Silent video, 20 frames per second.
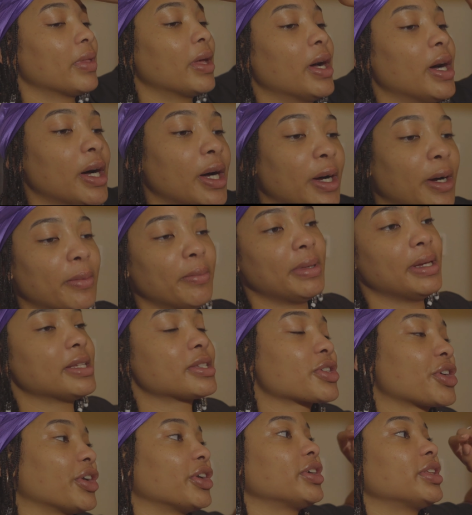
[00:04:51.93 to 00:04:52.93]
Um,
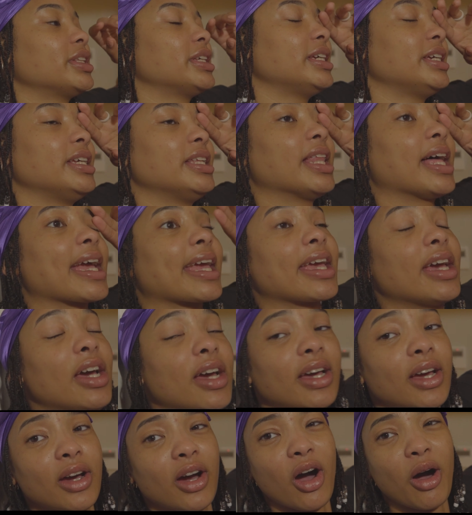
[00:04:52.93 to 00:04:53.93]
it's currently like
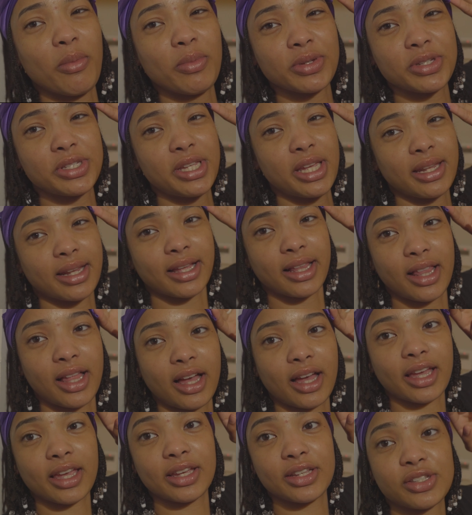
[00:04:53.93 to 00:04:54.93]
almost ten
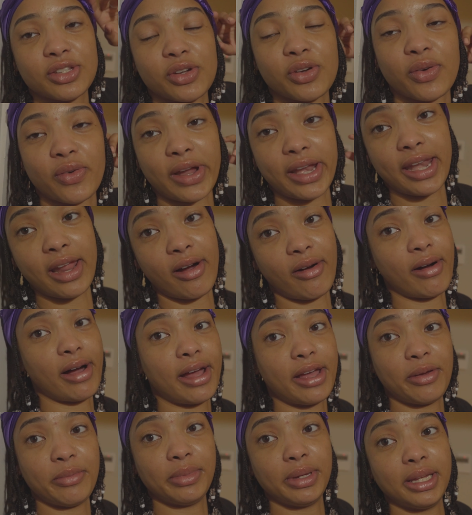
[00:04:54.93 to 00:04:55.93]
o'clock, so right now
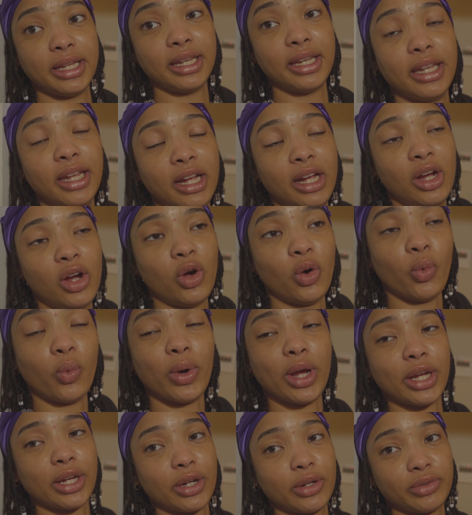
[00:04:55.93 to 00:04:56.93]
I am in
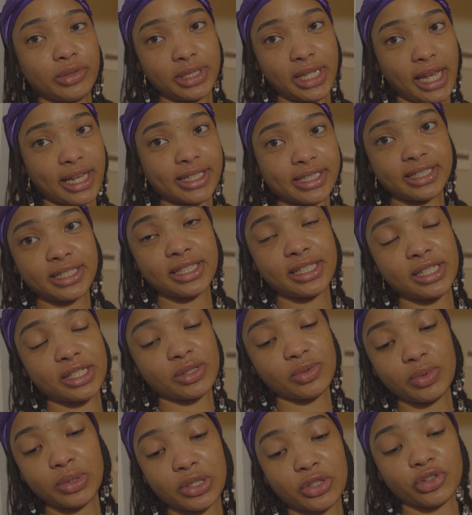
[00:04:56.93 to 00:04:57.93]
Waco,
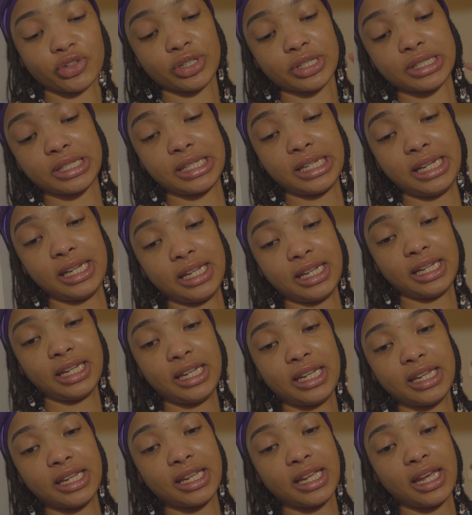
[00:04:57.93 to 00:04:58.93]
Texas with
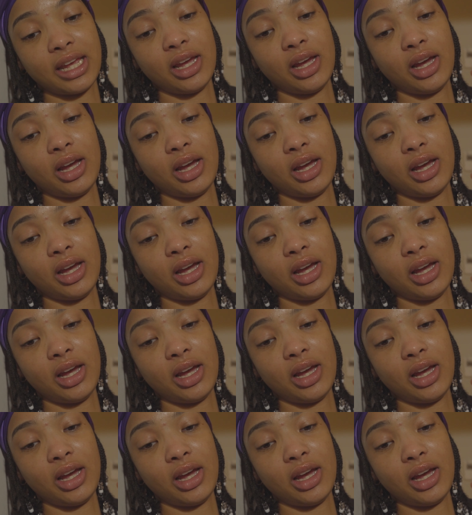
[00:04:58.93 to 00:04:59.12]
Christine.